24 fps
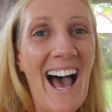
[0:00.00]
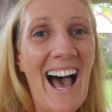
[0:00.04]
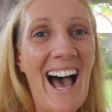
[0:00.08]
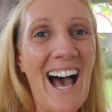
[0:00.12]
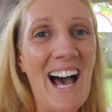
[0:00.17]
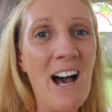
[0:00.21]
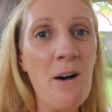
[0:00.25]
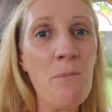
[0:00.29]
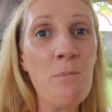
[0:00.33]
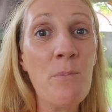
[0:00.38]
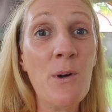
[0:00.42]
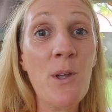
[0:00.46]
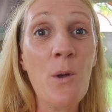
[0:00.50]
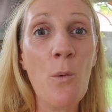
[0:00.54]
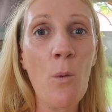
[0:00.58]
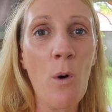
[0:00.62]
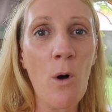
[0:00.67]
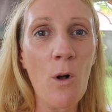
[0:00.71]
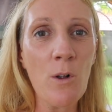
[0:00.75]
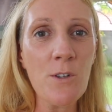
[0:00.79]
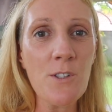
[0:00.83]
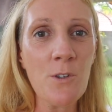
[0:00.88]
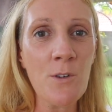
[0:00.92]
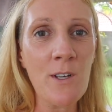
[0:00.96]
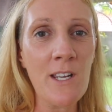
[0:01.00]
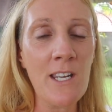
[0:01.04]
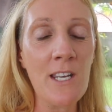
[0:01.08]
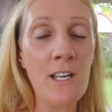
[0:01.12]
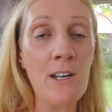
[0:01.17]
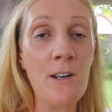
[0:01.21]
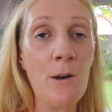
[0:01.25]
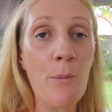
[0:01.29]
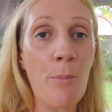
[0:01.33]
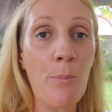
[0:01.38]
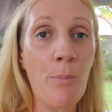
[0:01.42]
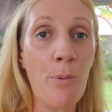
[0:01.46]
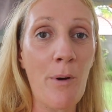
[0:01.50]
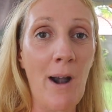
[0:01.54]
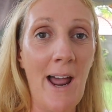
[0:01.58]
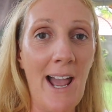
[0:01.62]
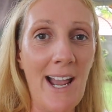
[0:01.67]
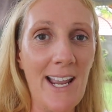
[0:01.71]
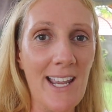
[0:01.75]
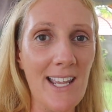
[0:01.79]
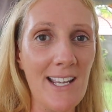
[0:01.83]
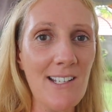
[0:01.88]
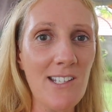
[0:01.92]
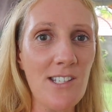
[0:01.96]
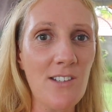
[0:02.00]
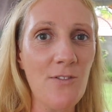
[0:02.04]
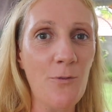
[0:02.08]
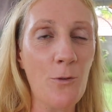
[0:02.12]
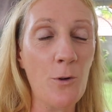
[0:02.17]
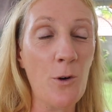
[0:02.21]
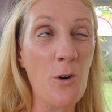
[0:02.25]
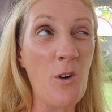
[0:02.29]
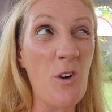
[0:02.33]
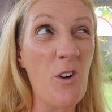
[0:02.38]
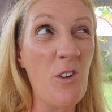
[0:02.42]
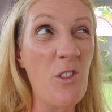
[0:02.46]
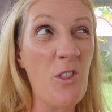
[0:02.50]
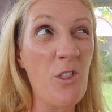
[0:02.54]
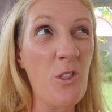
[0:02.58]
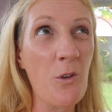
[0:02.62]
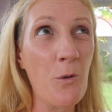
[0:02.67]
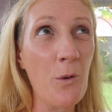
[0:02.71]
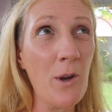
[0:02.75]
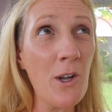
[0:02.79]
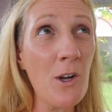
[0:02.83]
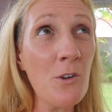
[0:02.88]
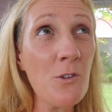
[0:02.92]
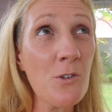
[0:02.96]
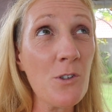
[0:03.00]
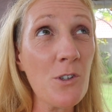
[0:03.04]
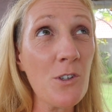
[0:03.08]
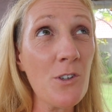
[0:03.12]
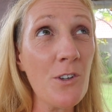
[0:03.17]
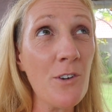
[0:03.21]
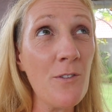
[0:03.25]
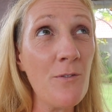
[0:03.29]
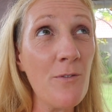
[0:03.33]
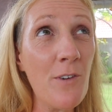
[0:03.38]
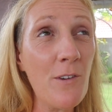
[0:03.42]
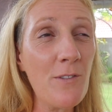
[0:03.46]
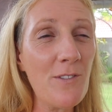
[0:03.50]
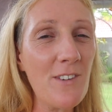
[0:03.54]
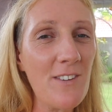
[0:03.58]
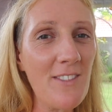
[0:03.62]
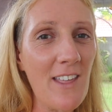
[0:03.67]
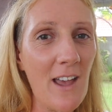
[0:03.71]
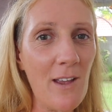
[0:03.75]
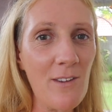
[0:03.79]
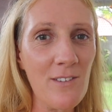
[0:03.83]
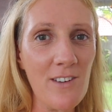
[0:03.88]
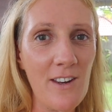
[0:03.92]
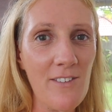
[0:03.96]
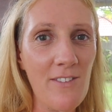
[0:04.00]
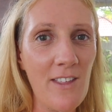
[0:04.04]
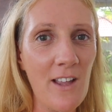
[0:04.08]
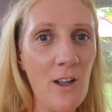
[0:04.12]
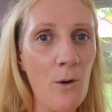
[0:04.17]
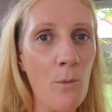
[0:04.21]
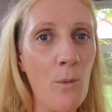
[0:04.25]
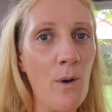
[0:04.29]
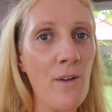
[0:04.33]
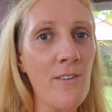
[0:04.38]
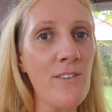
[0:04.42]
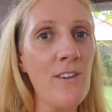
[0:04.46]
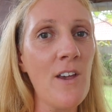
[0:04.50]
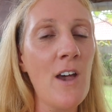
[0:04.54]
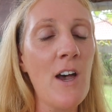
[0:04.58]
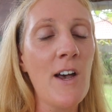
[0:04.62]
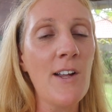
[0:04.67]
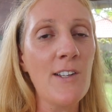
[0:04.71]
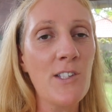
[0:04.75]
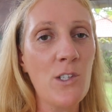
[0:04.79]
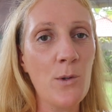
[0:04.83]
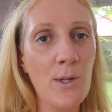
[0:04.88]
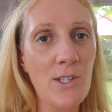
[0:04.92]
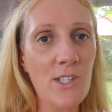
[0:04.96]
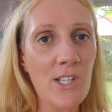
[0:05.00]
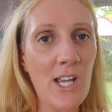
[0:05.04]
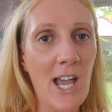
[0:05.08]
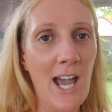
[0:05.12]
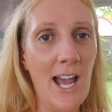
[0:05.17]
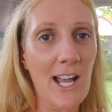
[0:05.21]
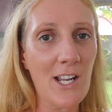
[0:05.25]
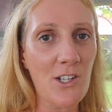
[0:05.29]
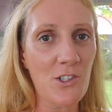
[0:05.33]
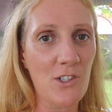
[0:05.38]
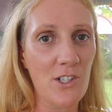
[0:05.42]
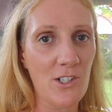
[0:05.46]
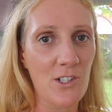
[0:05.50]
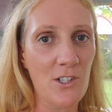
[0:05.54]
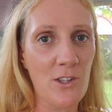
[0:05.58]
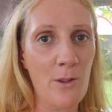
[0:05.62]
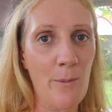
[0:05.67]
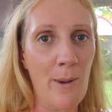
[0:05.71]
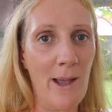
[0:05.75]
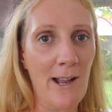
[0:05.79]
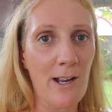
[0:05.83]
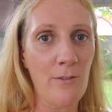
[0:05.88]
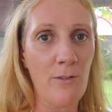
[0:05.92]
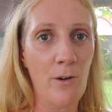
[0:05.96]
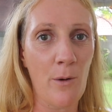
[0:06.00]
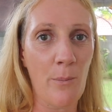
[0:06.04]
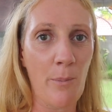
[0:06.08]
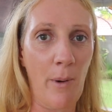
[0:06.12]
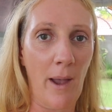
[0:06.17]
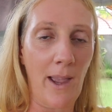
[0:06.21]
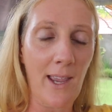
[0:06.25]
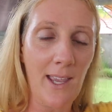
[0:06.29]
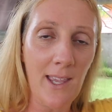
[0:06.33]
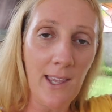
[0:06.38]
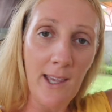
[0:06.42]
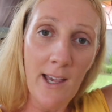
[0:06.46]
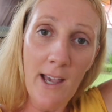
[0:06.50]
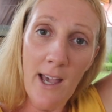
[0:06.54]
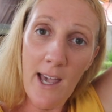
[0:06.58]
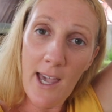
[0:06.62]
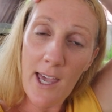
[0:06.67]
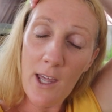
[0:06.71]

But you also needed a bracket for 350,000, I think it was, to attach it to the back of your bike.